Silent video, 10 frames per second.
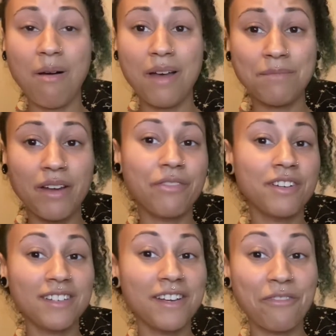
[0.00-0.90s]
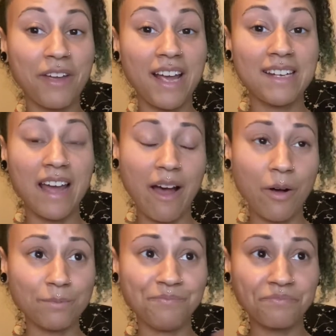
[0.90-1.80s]
I'm definitely a fan
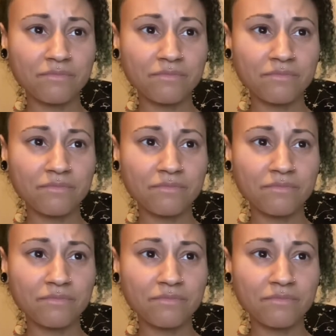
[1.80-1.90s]
now.